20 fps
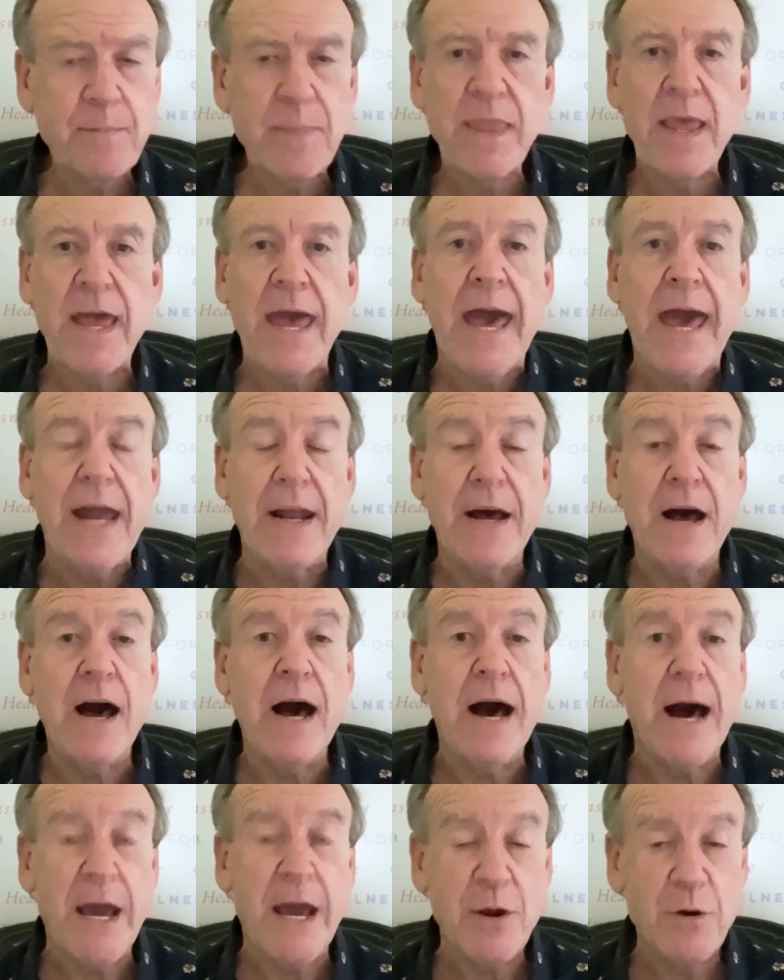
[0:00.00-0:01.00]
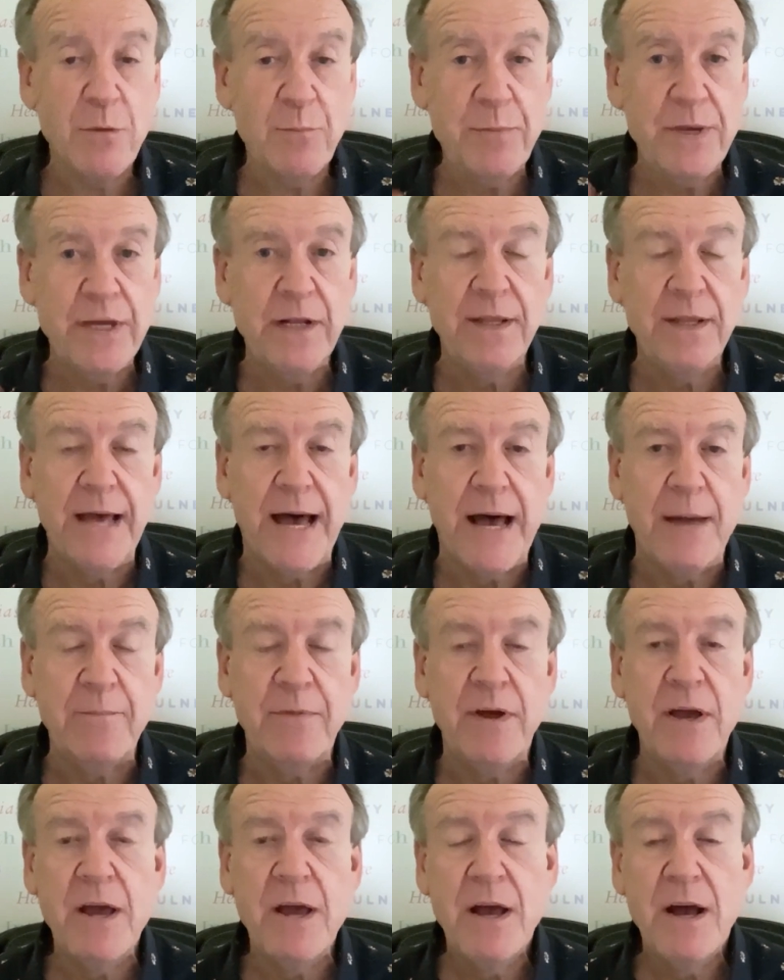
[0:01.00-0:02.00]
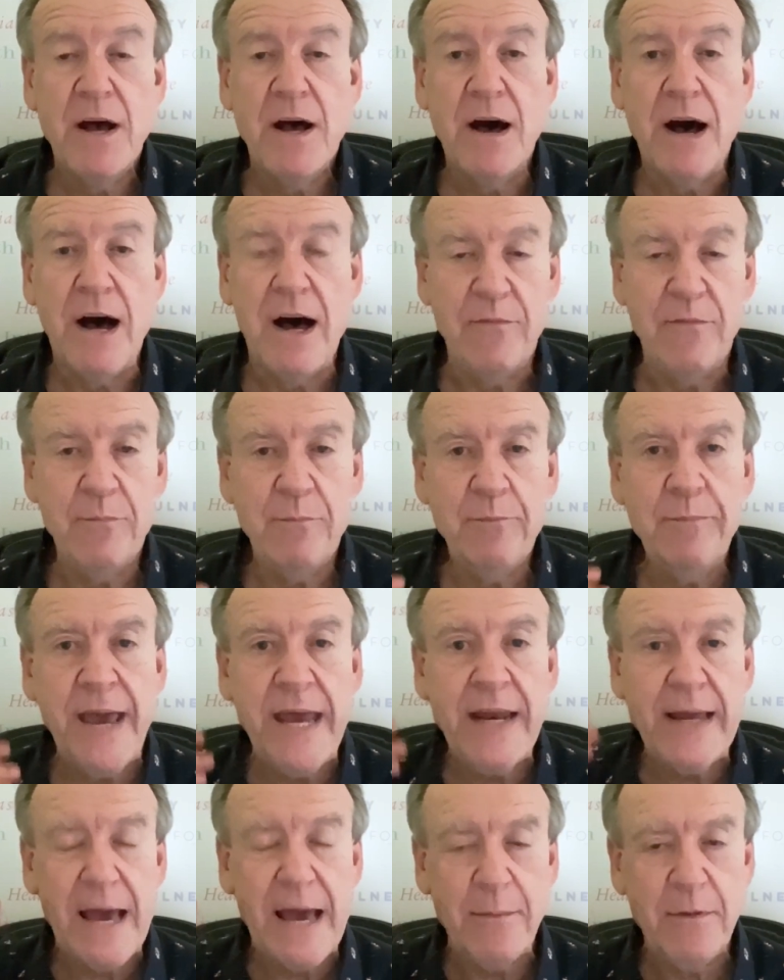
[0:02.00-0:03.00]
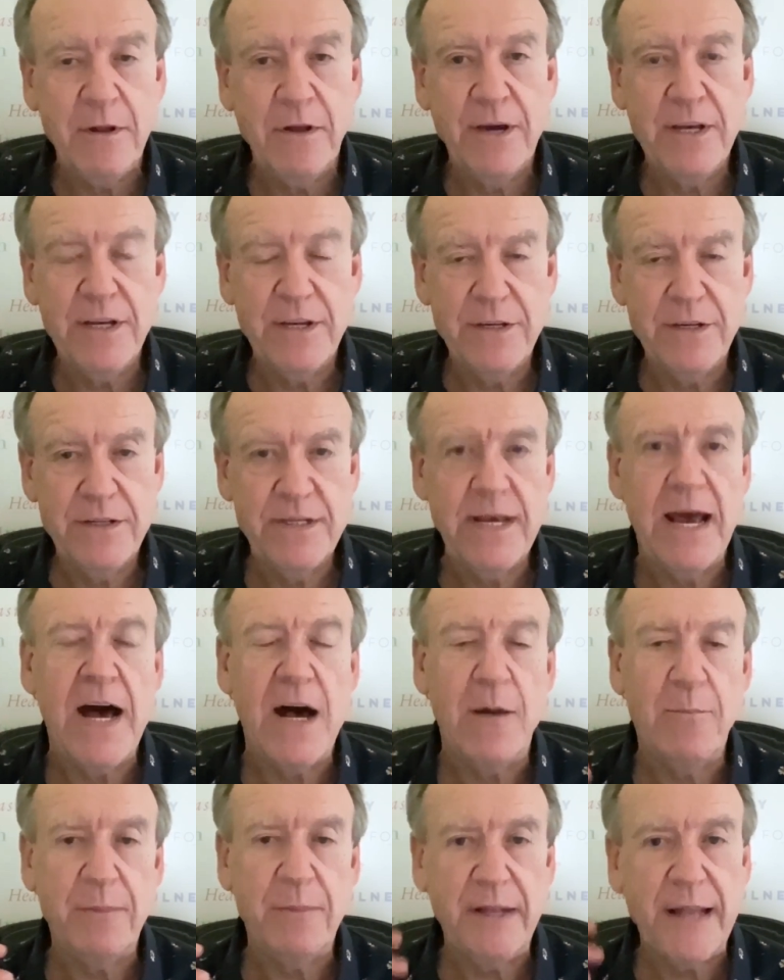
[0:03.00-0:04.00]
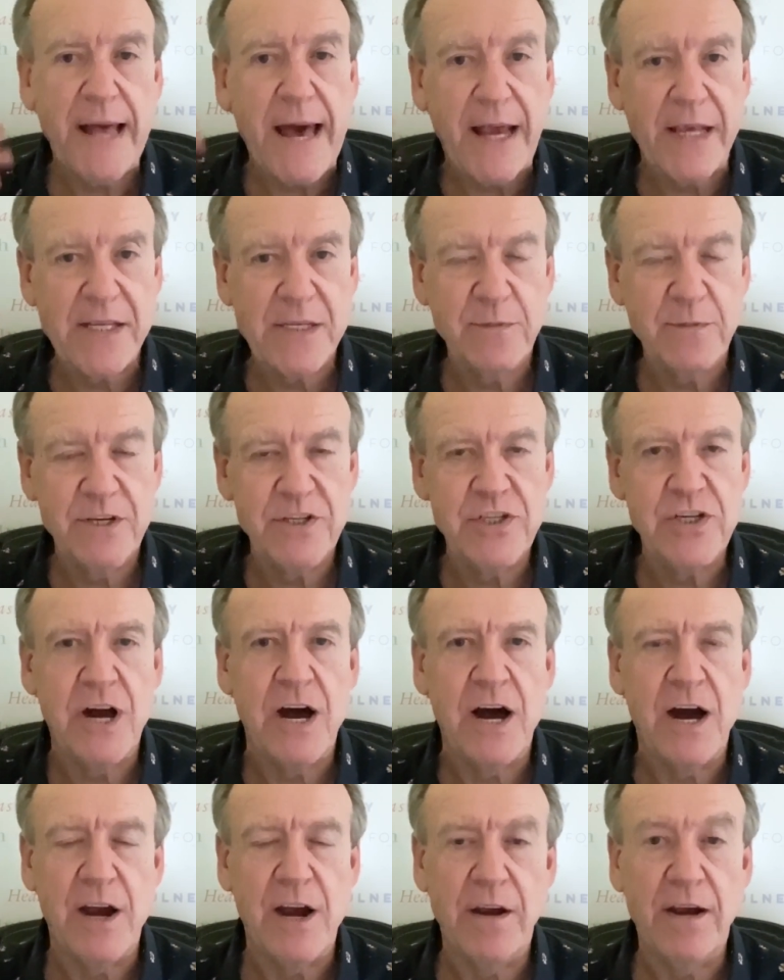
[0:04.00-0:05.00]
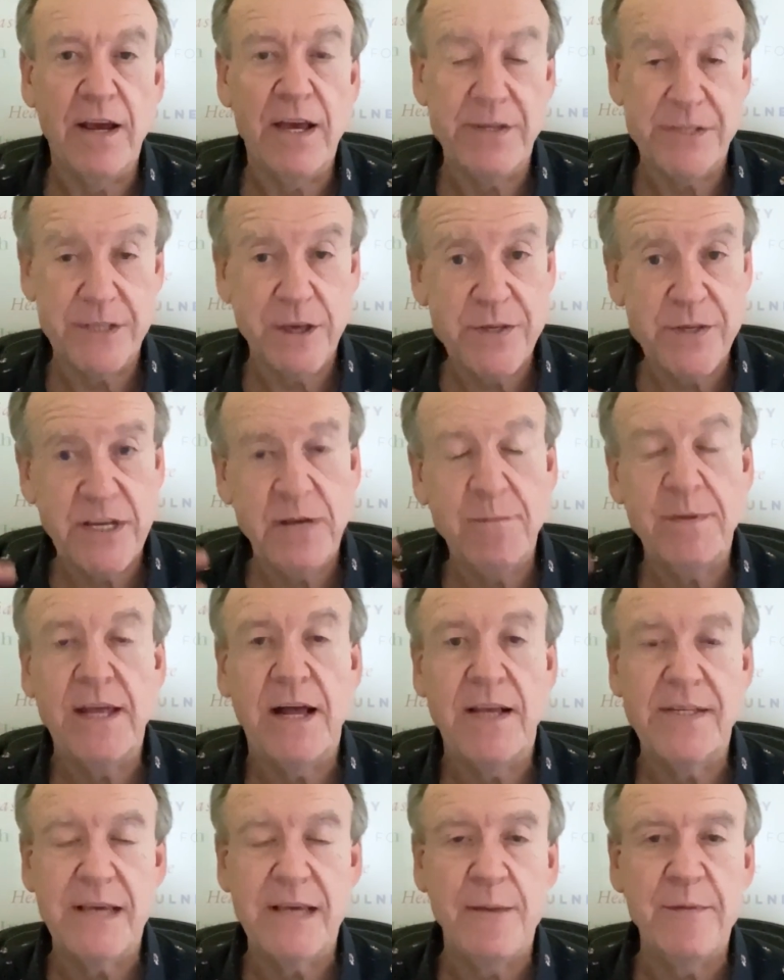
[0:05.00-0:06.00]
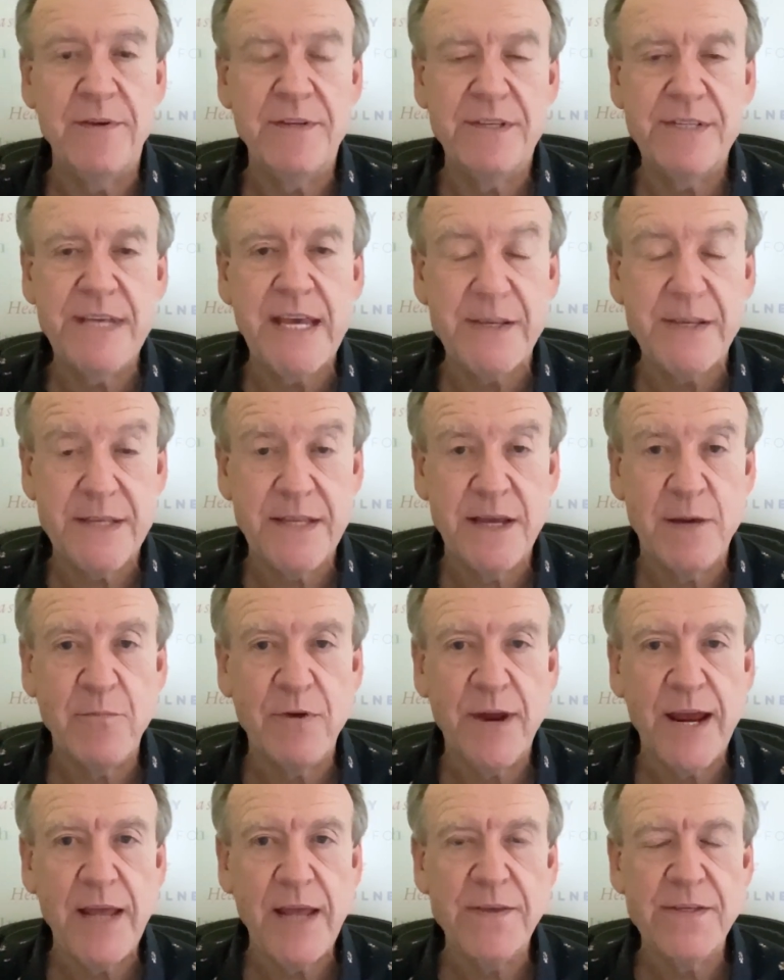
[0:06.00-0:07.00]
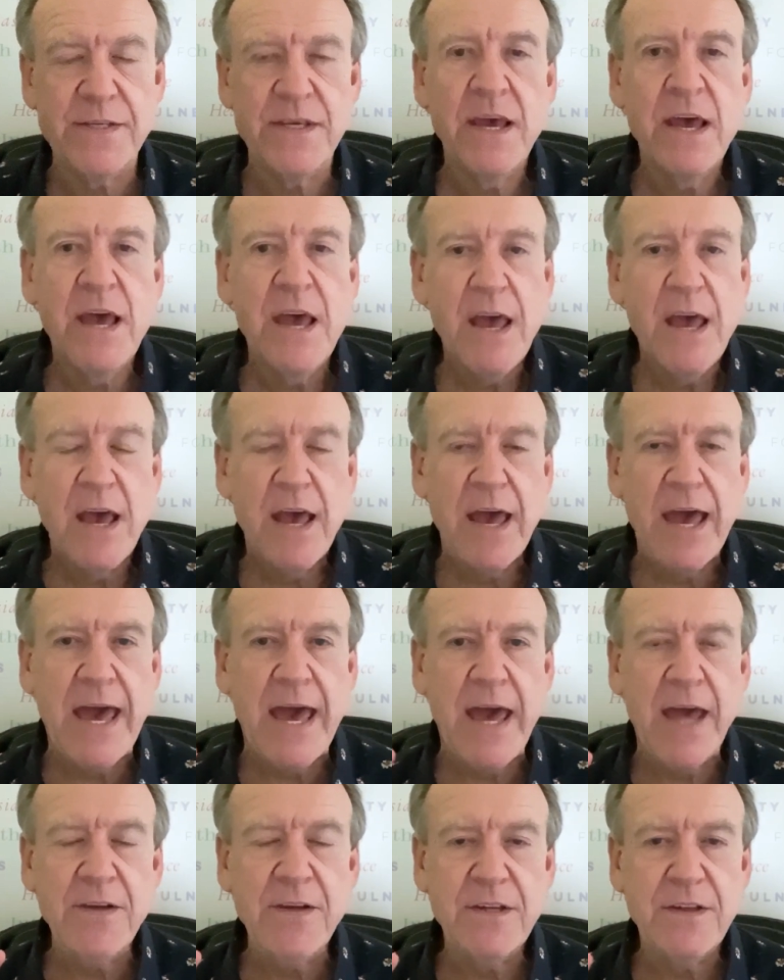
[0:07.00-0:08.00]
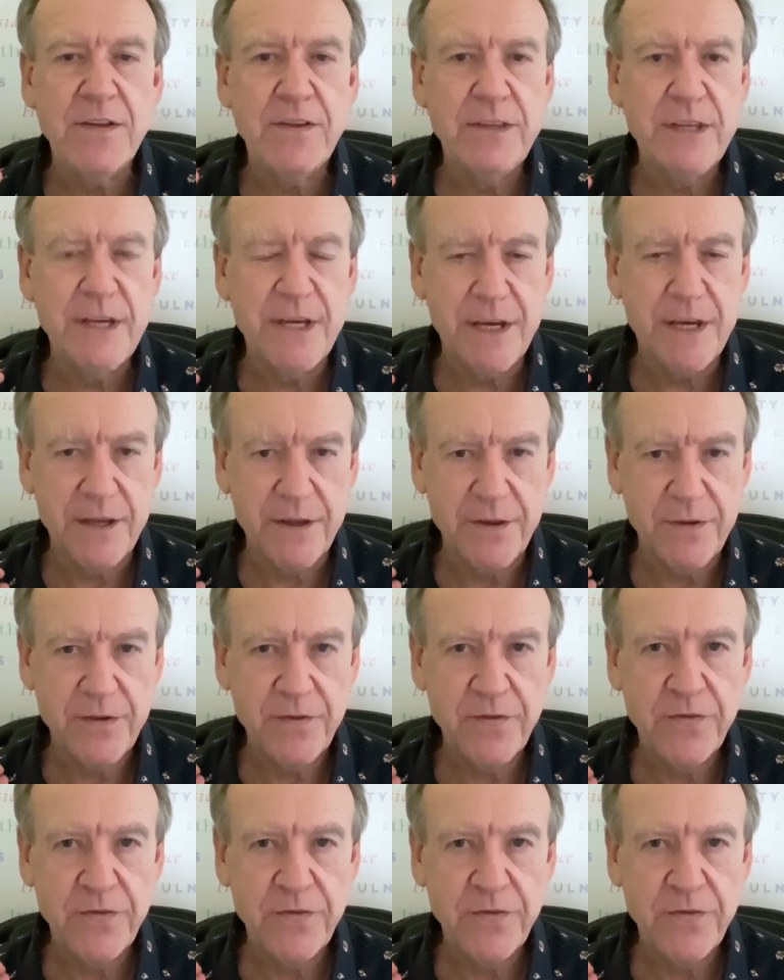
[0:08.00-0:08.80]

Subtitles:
had a higher buildup of beta amyloid and tau plaques, which are associated with Alzheimer's disease in their brains. And the